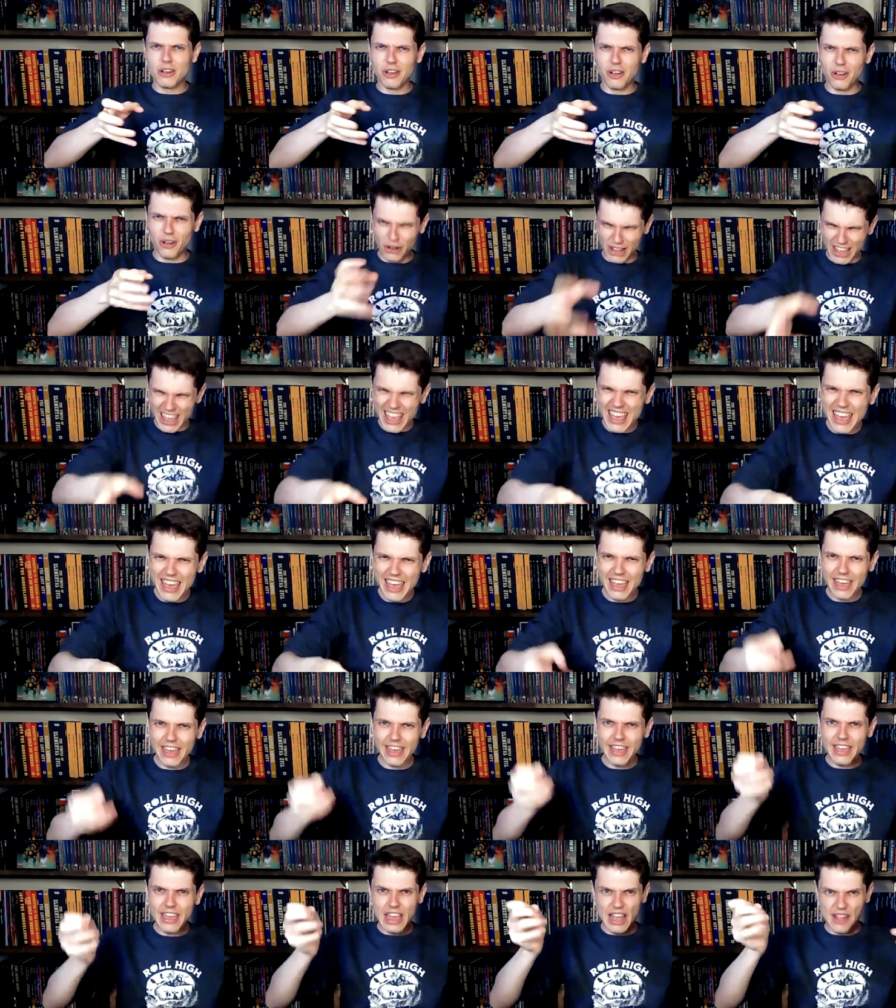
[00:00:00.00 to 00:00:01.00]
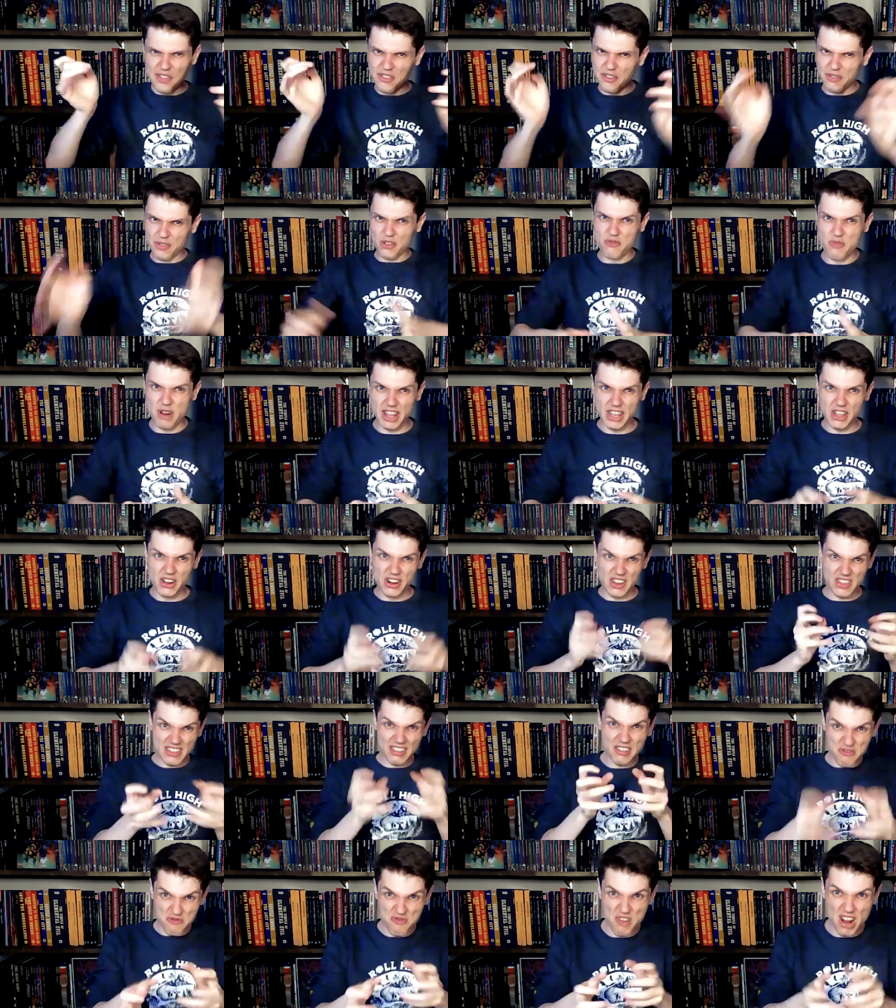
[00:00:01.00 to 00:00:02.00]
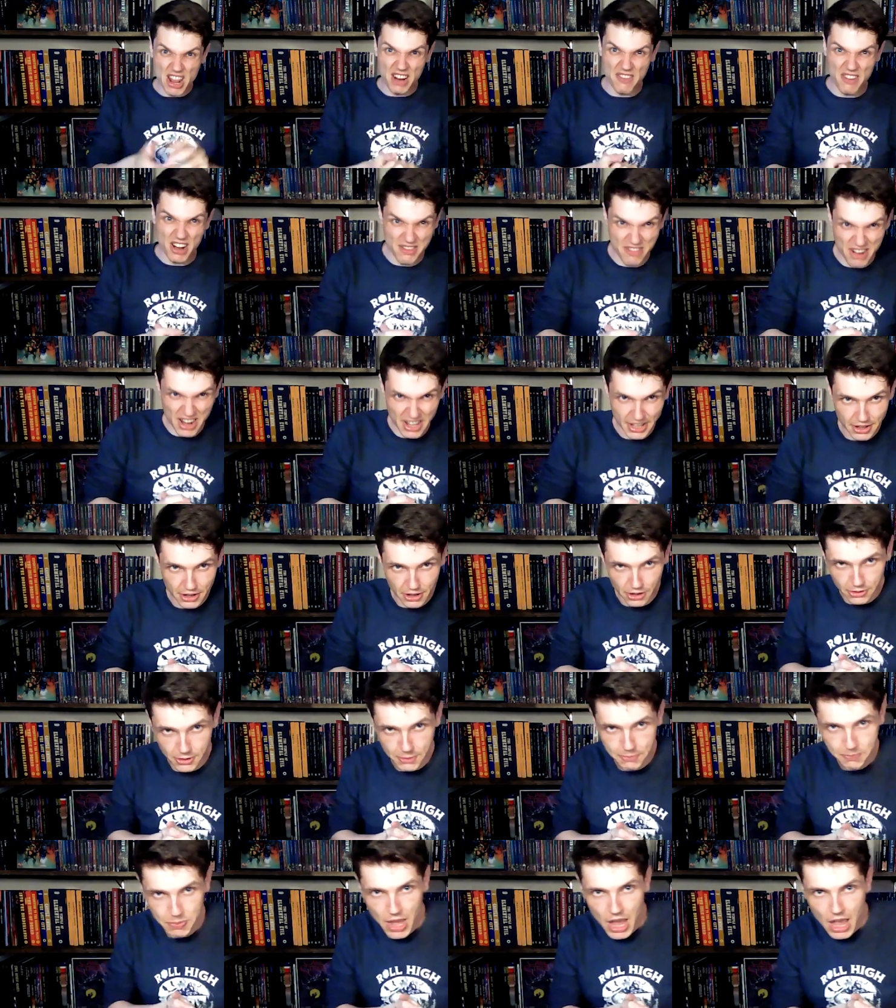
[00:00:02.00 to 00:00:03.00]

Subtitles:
okay, and the stuff that's really good. And this is really, really, really good.